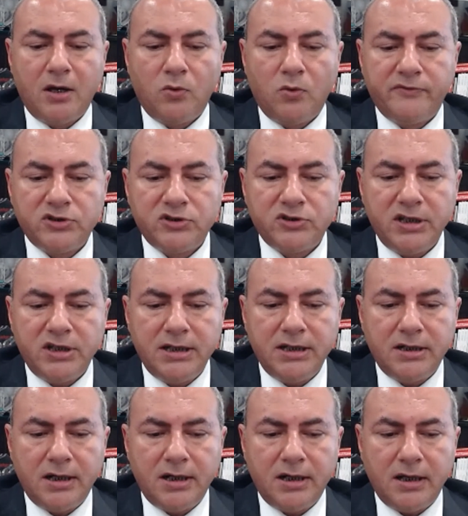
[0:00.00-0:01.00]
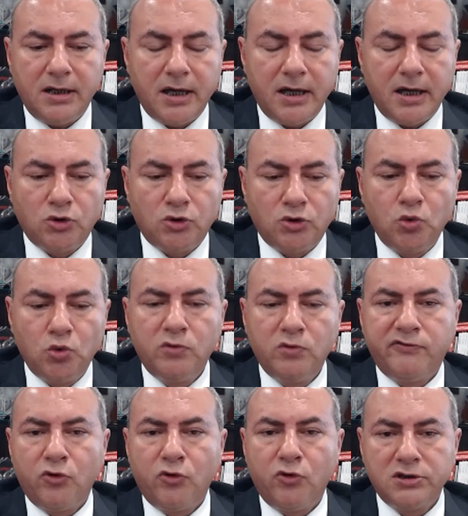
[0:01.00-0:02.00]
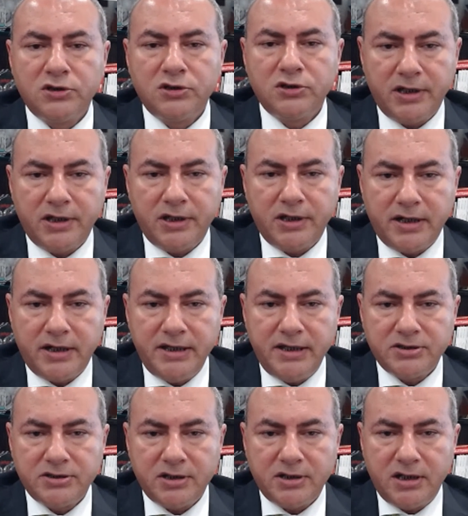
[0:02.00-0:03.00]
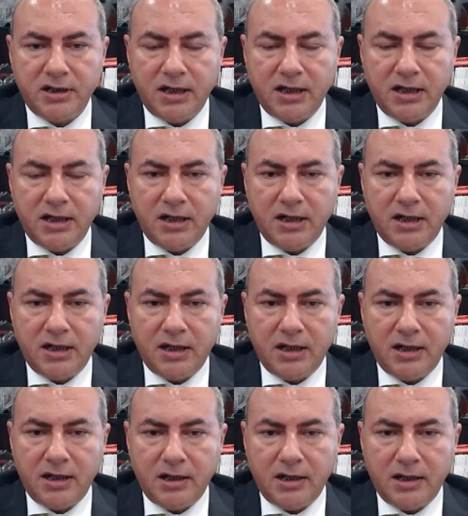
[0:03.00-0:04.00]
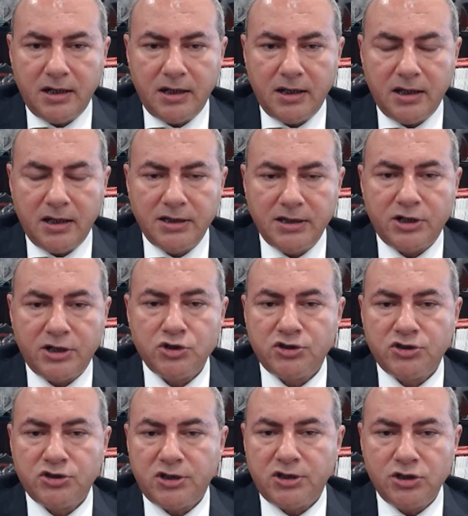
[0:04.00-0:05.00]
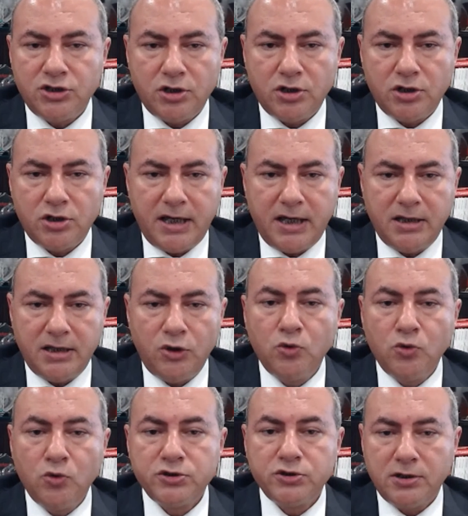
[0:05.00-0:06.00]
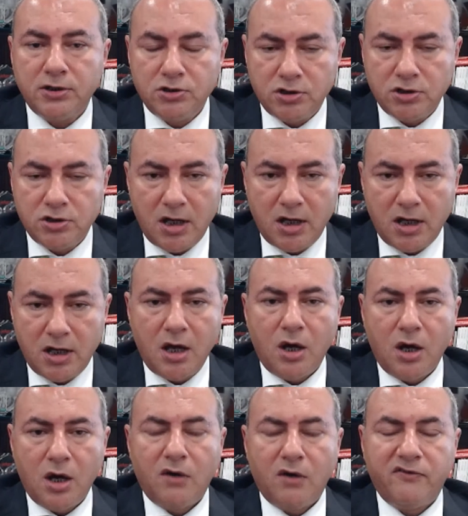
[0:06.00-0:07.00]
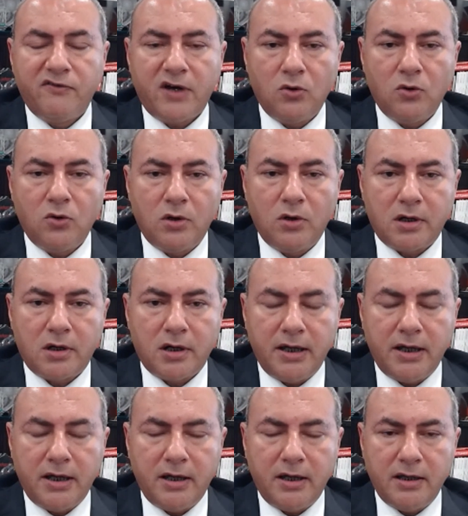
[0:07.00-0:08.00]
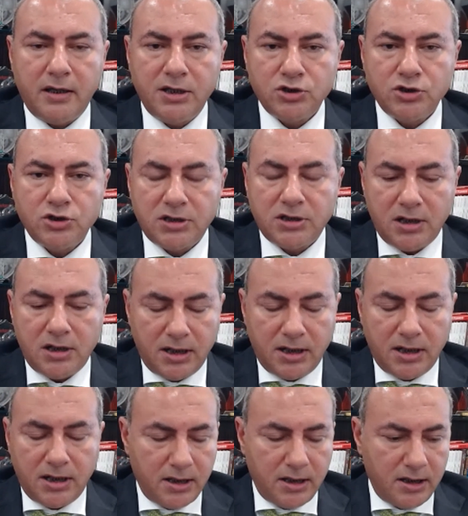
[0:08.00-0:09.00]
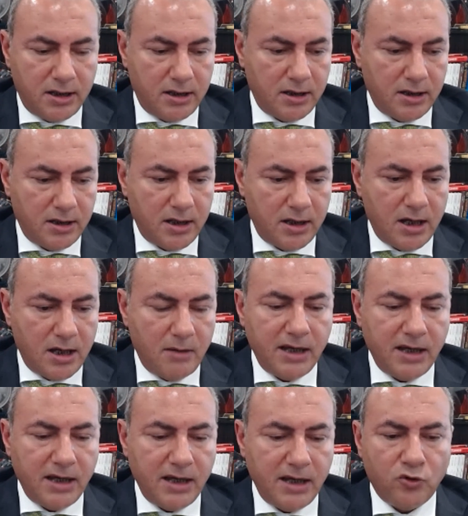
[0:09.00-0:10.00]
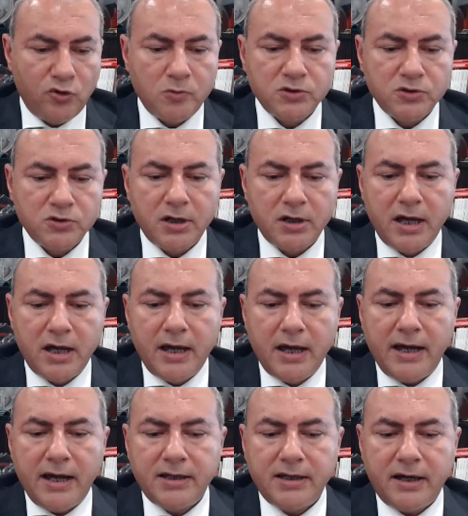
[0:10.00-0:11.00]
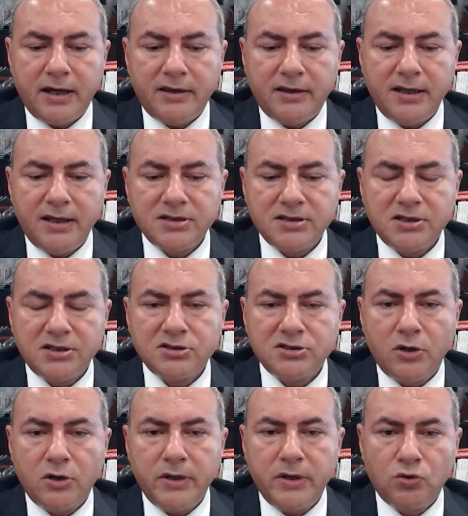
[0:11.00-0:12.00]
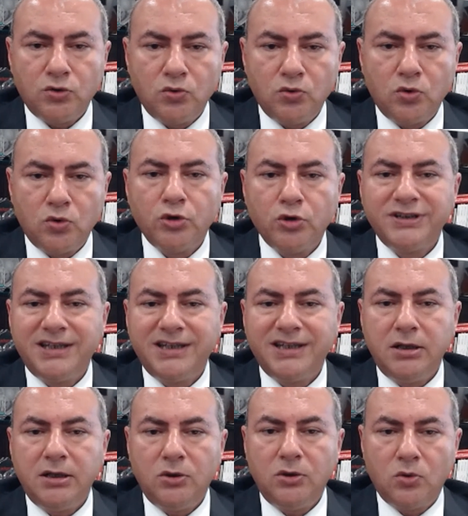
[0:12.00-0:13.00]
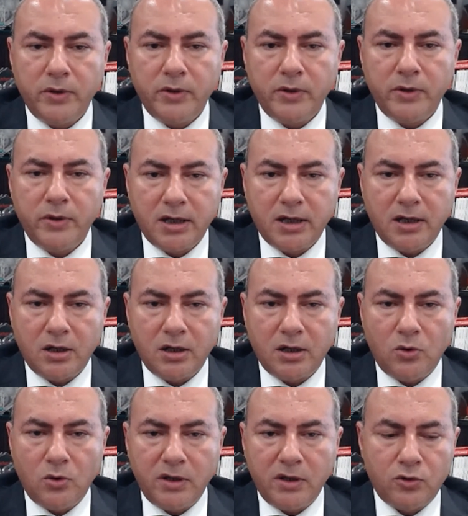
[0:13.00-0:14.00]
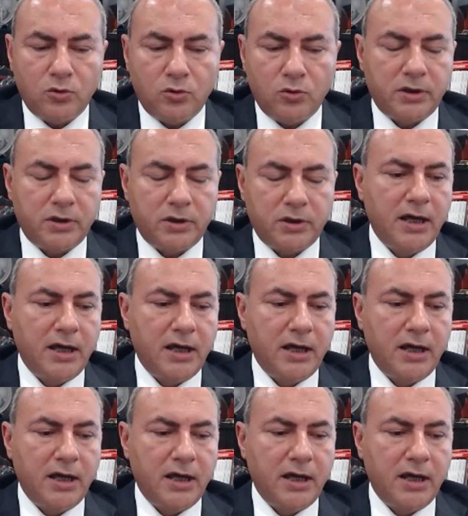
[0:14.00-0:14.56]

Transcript: We've seen like 2-fold increase in registration and usage of our digital platforms, and I think this is going to continue going forward.